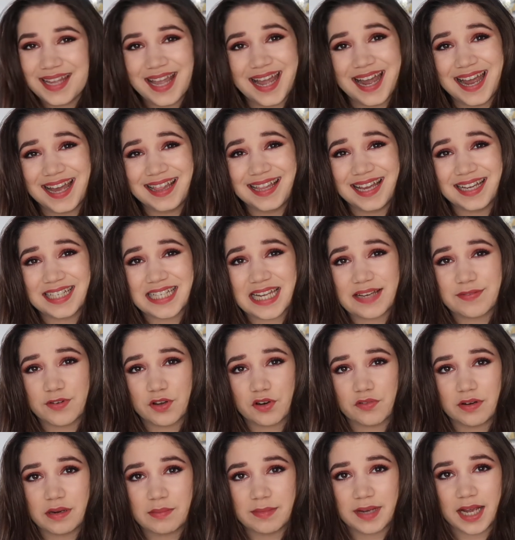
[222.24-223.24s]
I like to have a
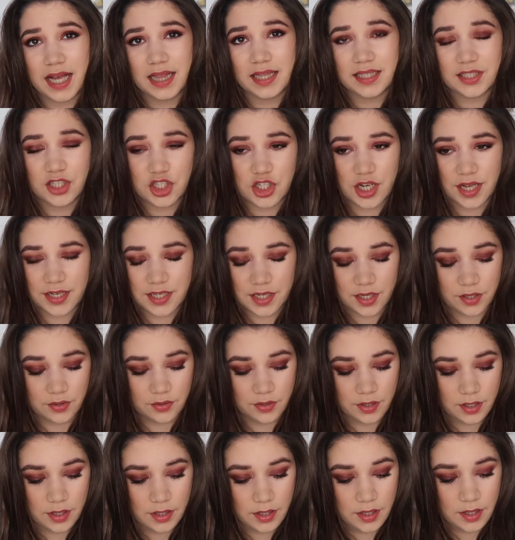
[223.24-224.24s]
cream colored shadow.
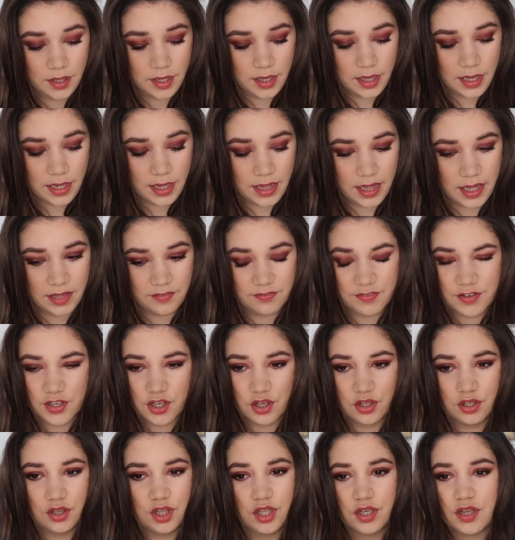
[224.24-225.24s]
If you
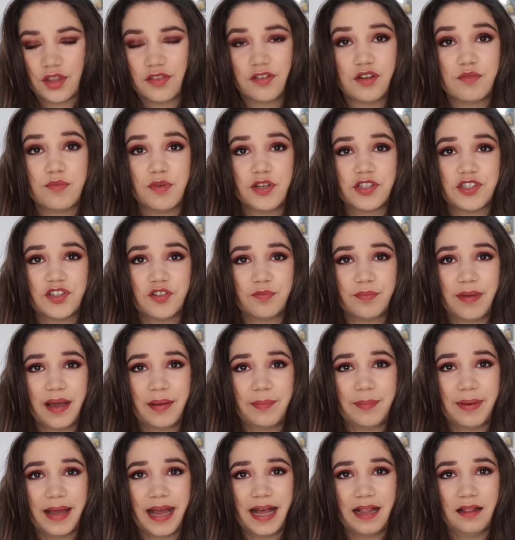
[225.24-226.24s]
look through most of my
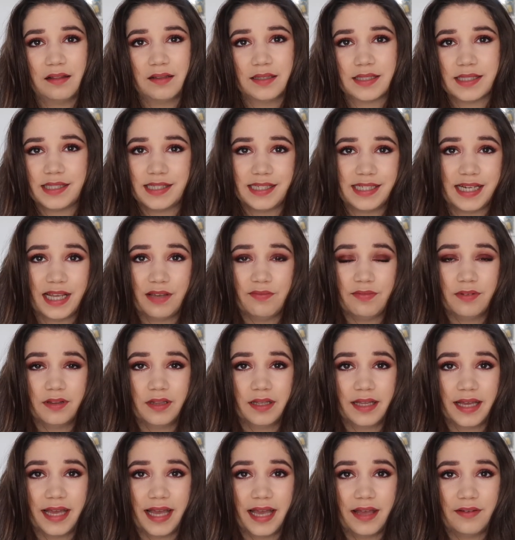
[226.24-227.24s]
palettes, they will
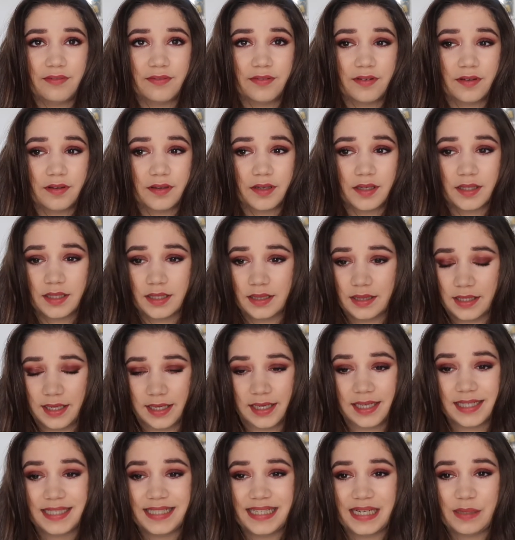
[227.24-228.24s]
have like
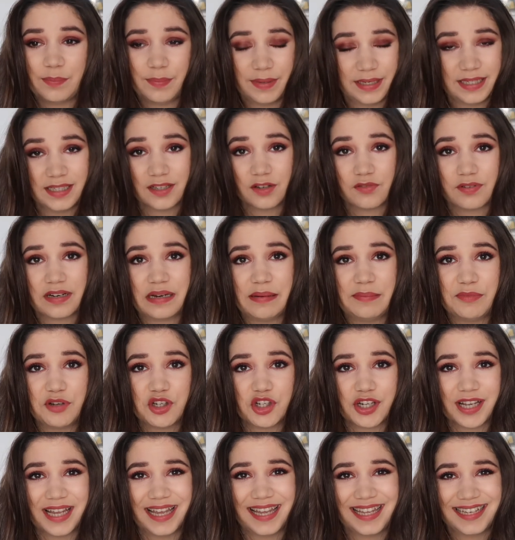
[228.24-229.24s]
a dip in the cream
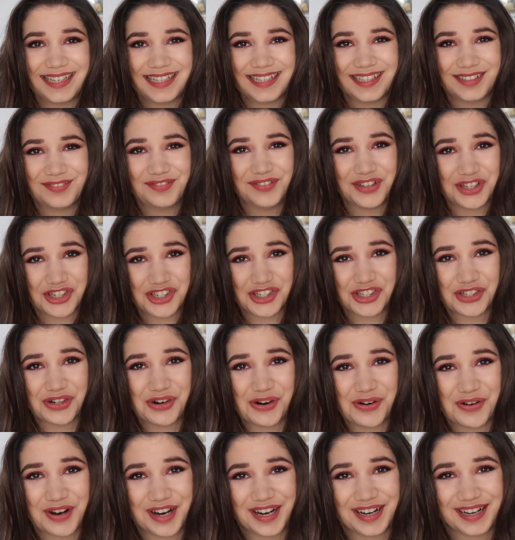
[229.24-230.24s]
shade for
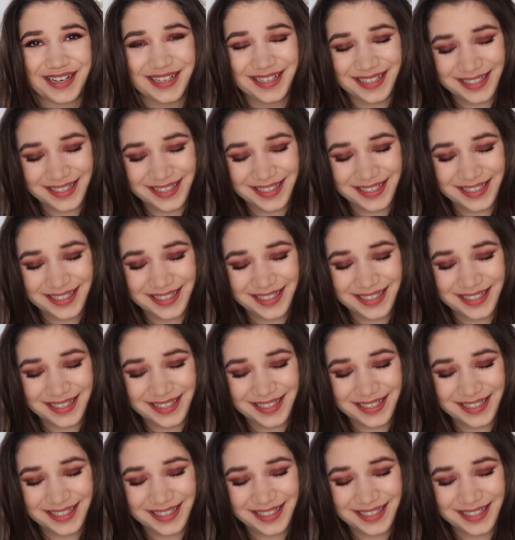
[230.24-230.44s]
sure.